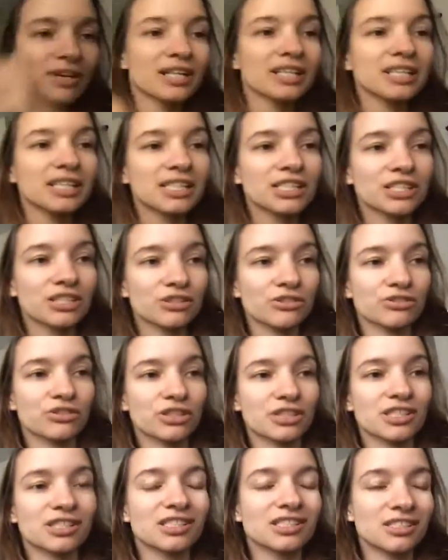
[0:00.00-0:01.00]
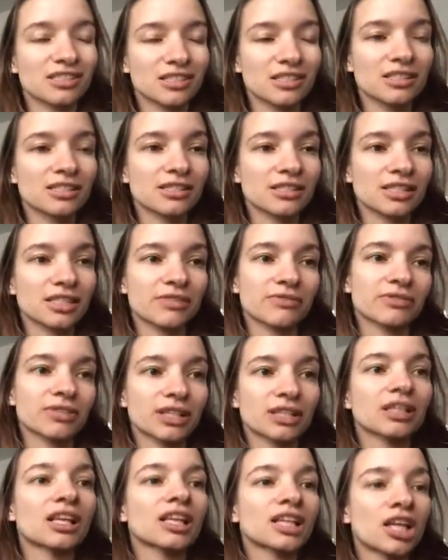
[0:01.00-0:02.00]
very easy, you see, in this teeth
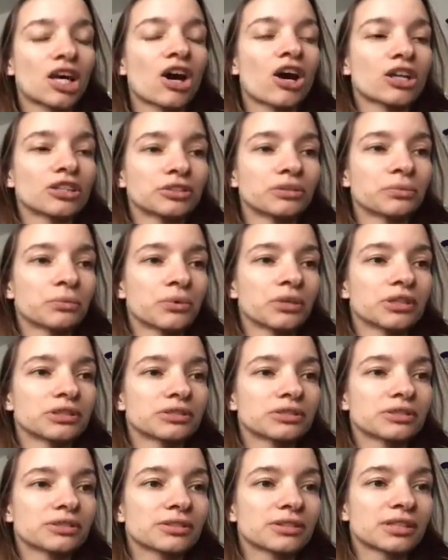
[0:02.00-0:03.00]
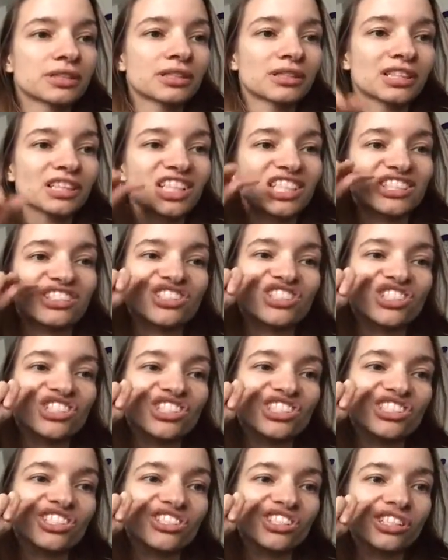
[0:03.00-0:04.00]
than in the other ones, because it's
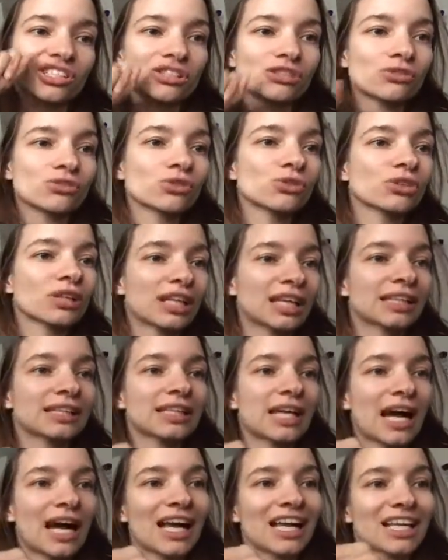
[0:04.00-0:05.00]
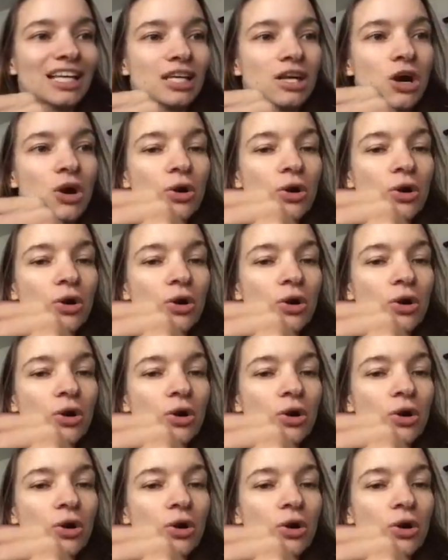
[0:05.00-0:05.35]
just going to do like that in a